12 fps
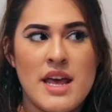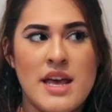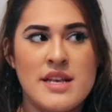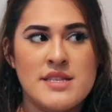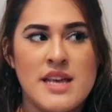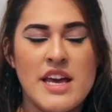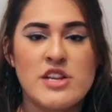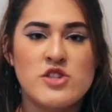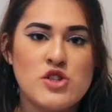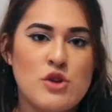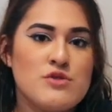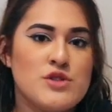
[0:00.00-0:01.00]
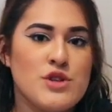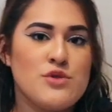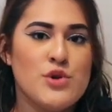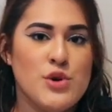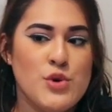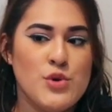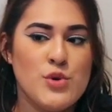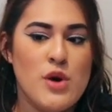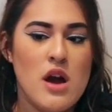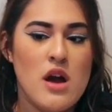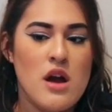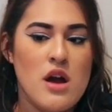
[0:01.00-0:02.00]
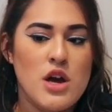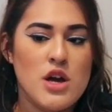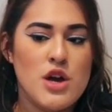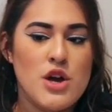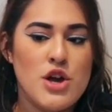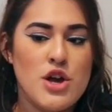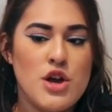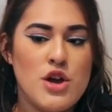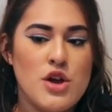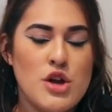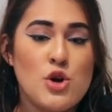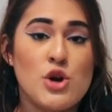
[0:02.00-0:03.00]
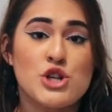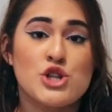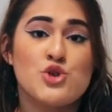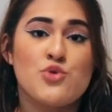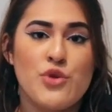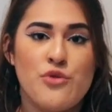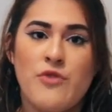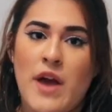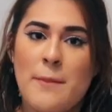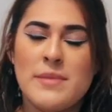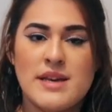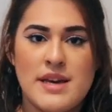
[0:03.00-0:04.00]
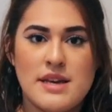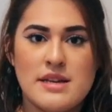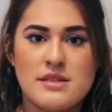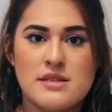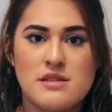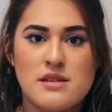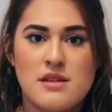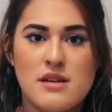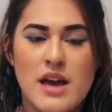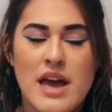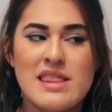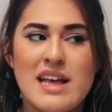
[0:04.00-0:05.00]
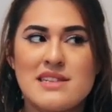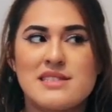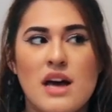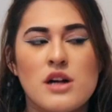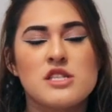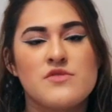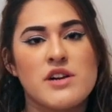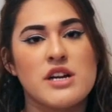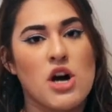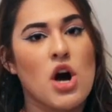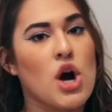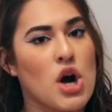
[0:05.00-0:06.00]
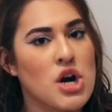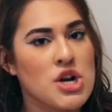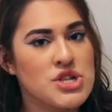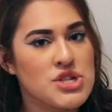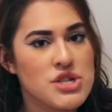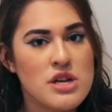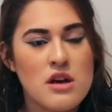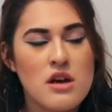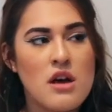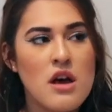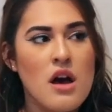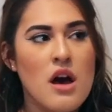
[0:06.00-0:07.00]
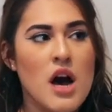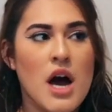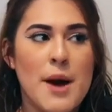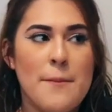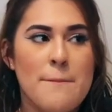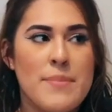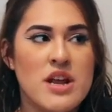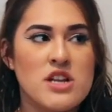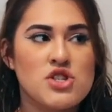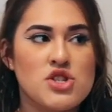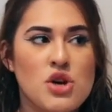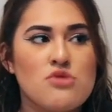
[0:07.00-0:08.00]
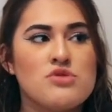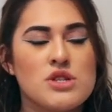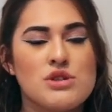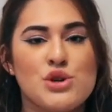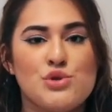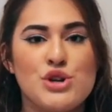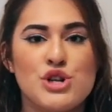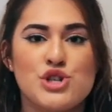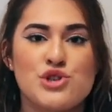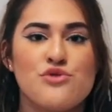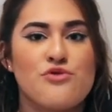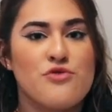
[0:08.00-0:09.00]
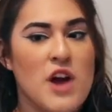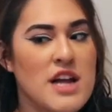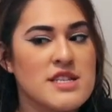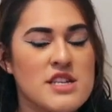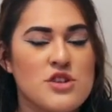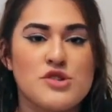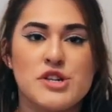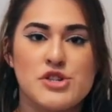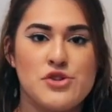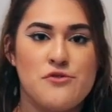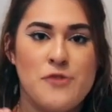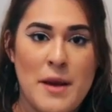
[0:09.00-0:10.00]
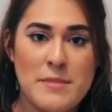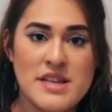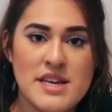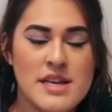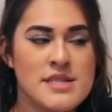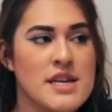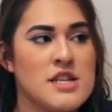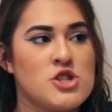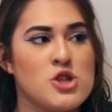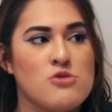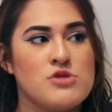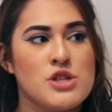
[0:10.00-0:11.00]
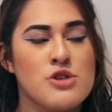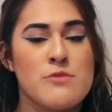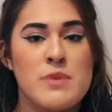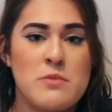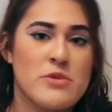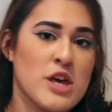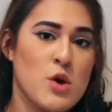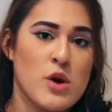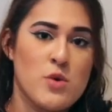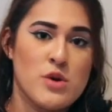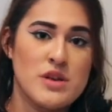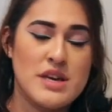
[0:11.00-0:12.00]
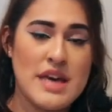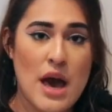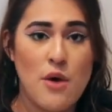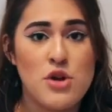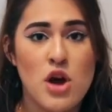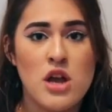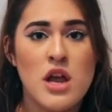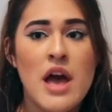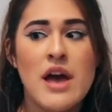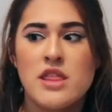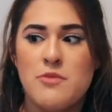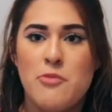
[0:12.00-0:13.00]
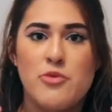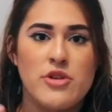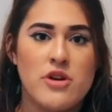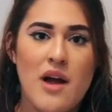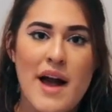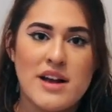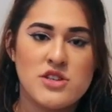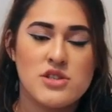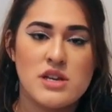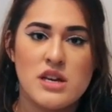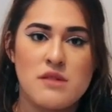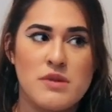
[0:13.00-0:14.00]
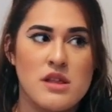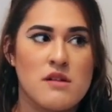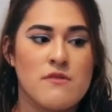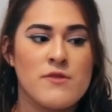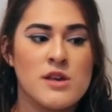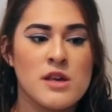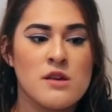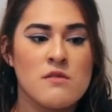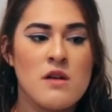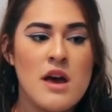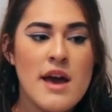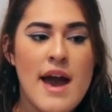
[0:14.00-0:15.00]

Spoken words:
is it shows you who your true family is. And that sounds very harsh, but it shows you who your true friends and who your true family is. It shows you the people that you can really count on, the people that are actually going to be there for you,